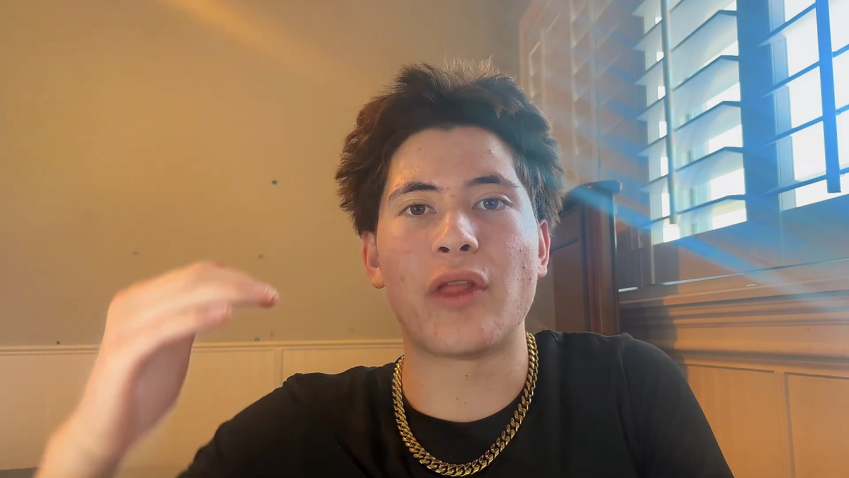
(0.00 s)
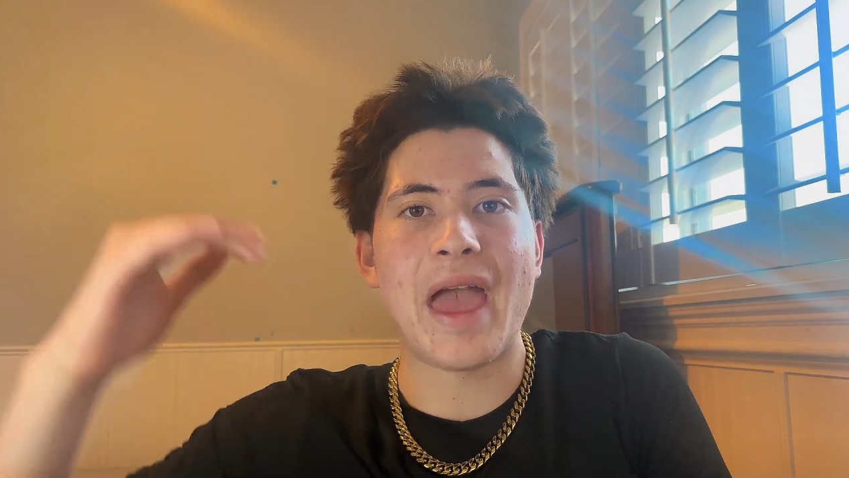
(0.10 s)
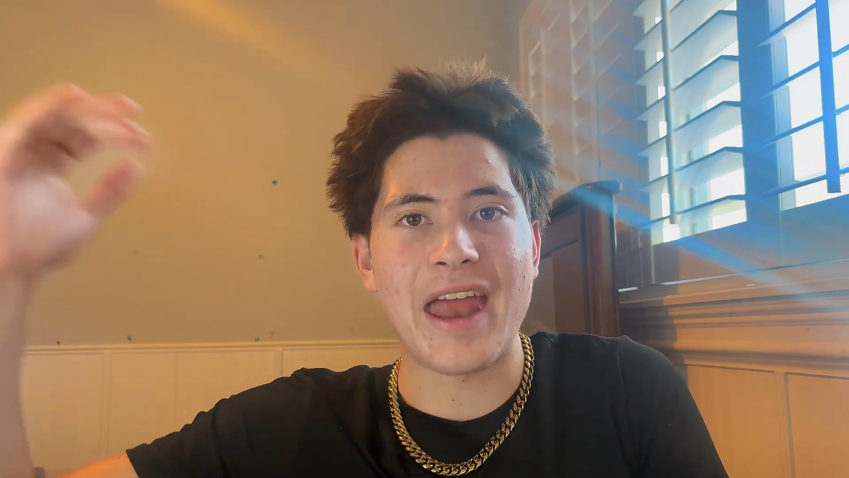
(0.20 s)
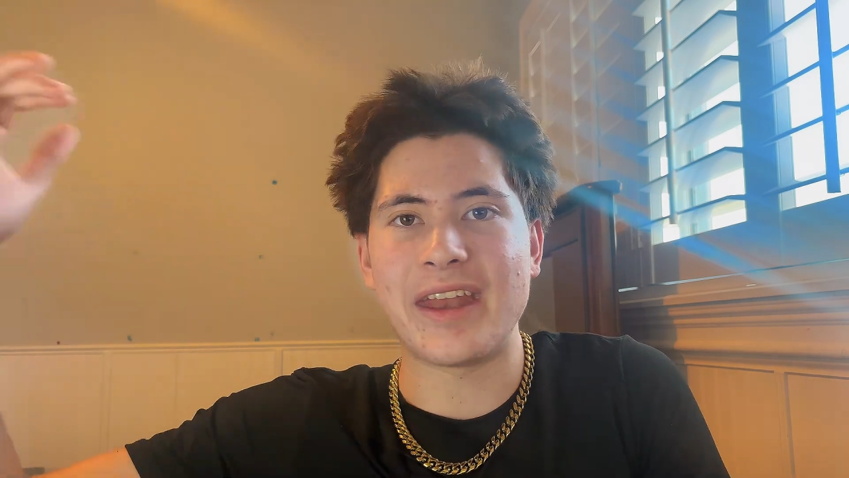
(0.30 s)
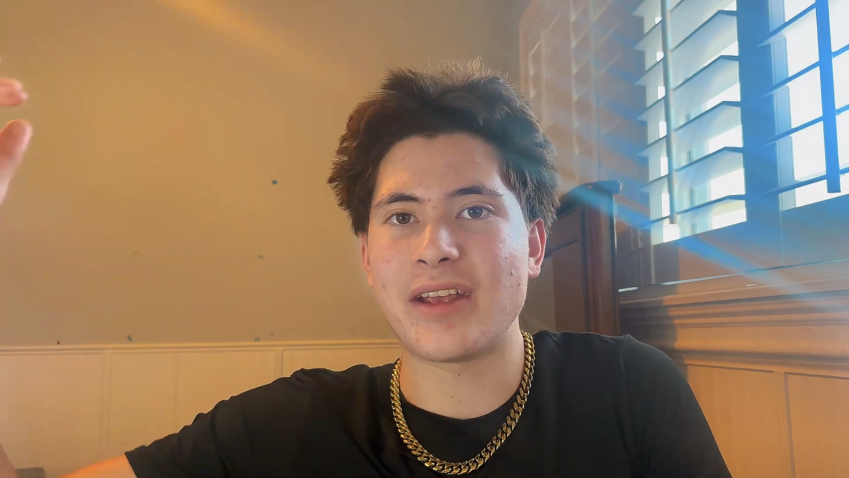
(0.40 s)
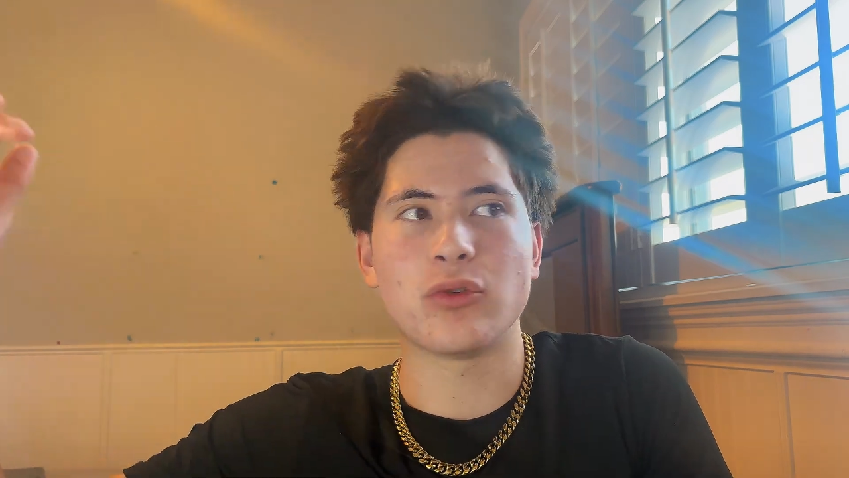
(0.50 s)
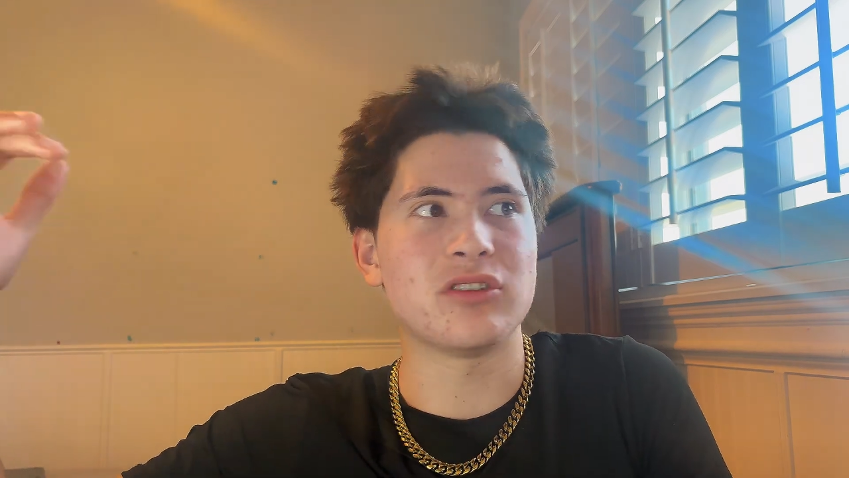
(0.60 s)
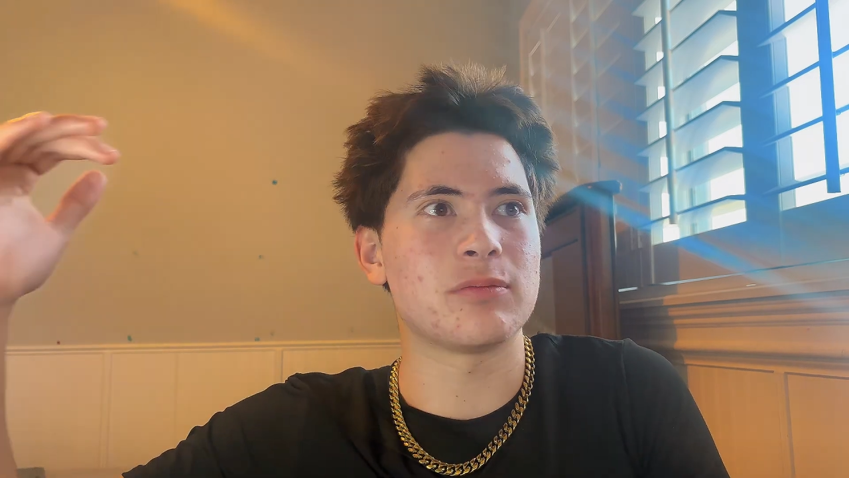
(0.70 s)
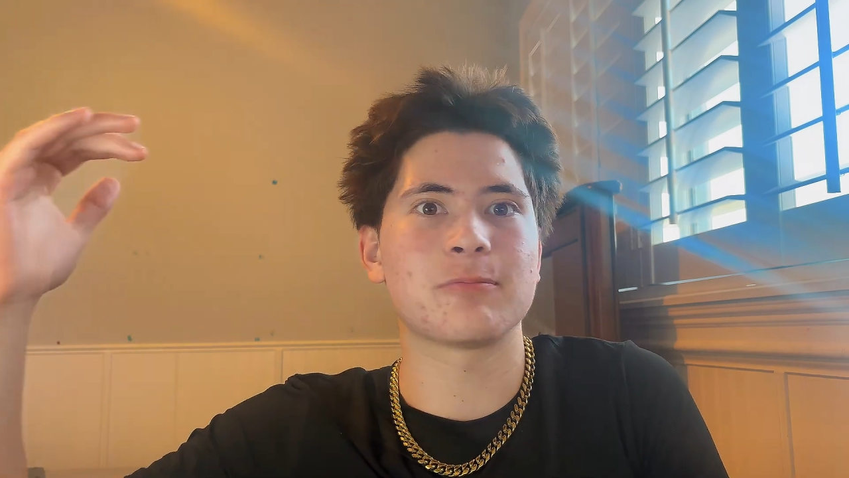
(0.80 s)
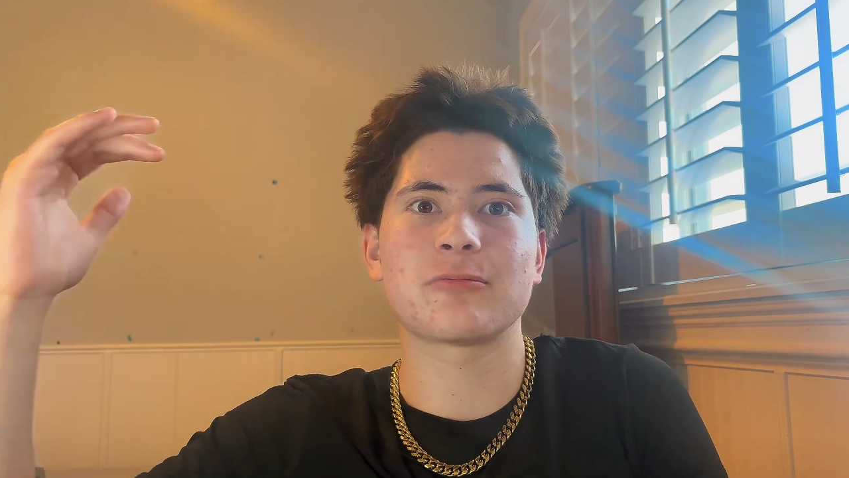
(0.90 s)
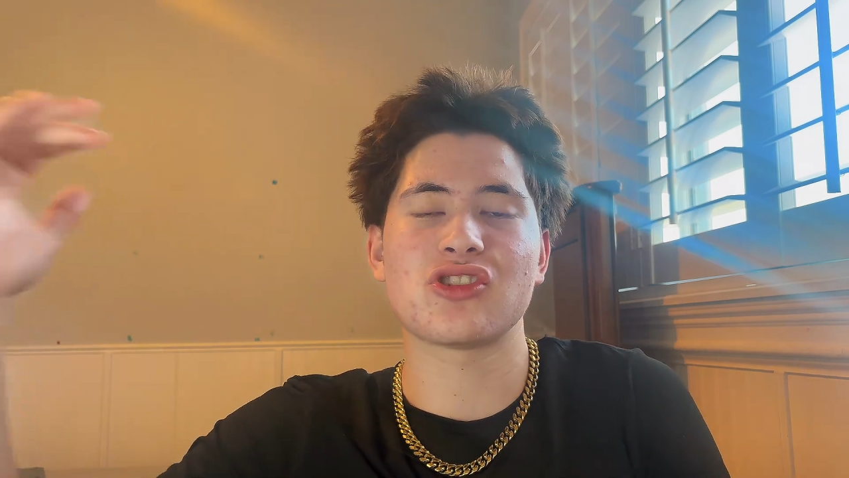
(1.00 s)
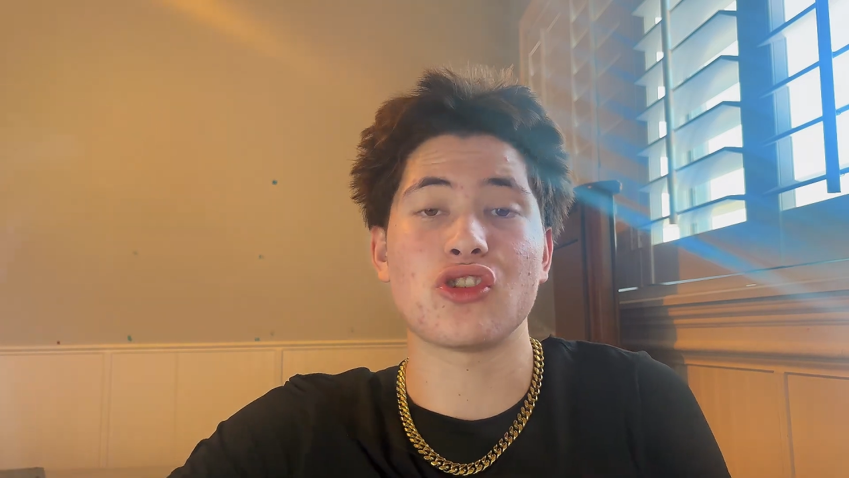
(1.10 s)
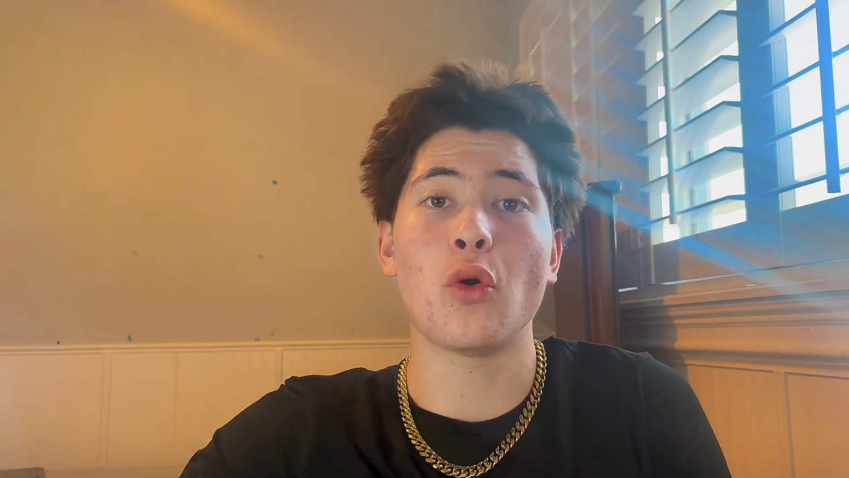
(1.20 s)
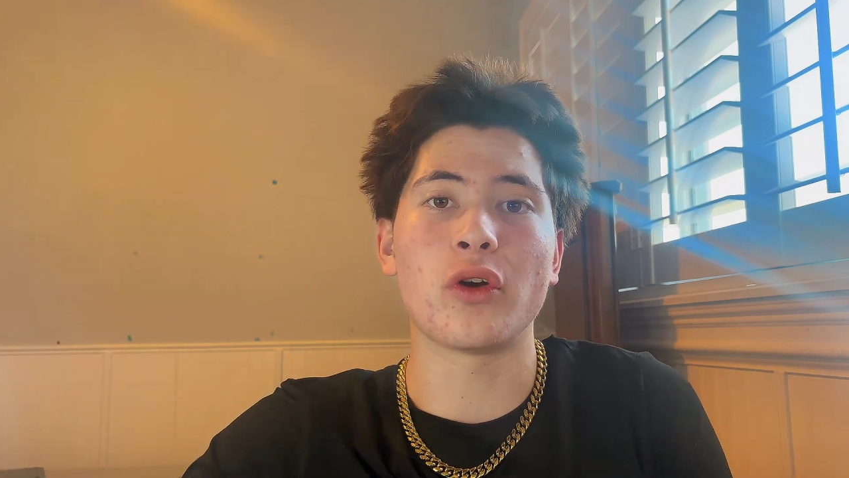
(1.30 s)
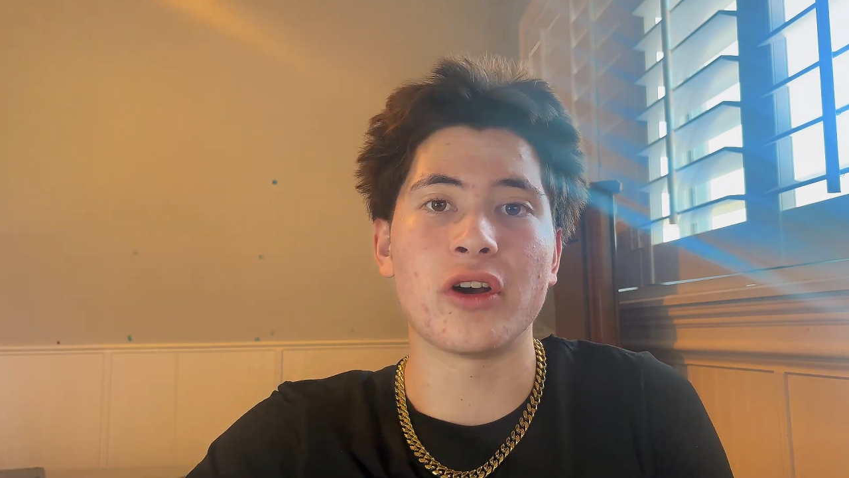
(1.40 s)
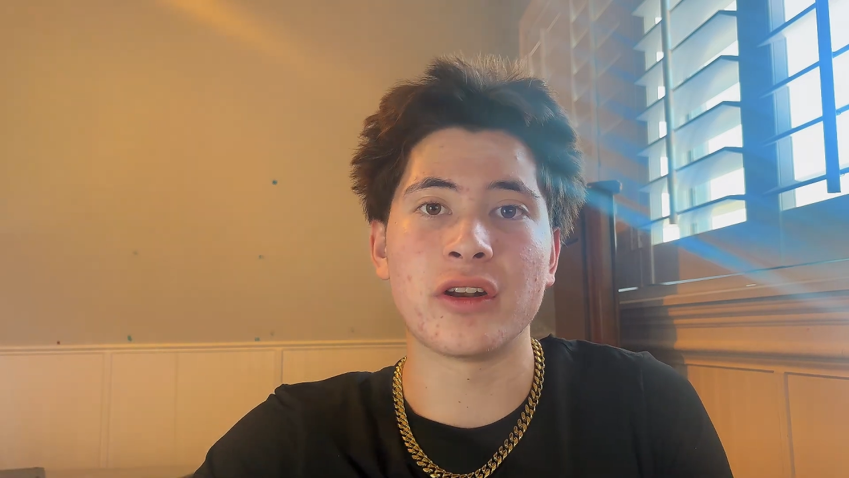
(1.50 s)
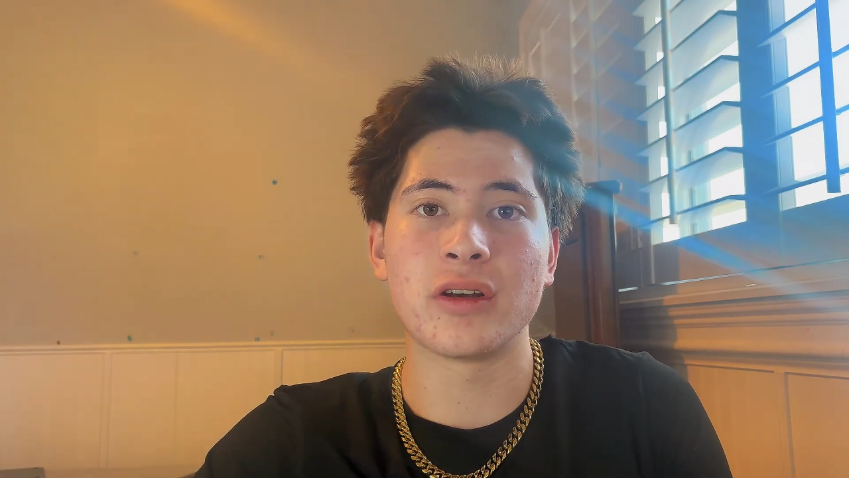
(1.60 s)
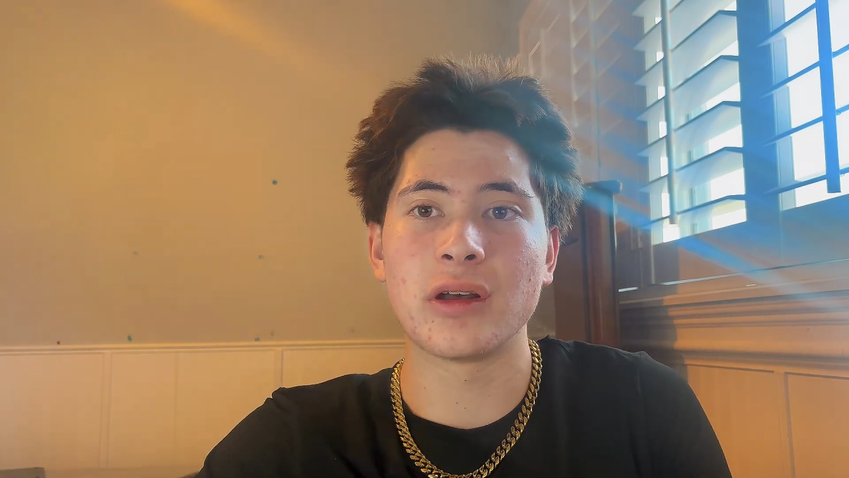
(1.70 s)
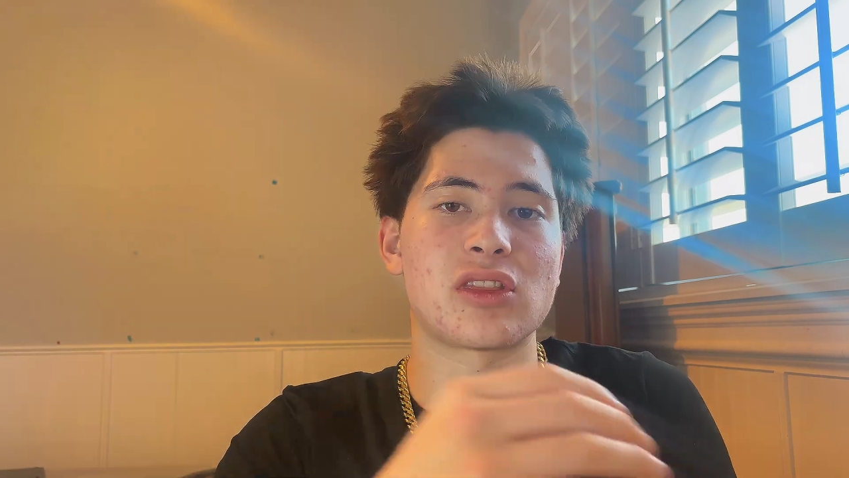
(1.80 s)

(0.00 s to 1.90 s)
The ending was so good.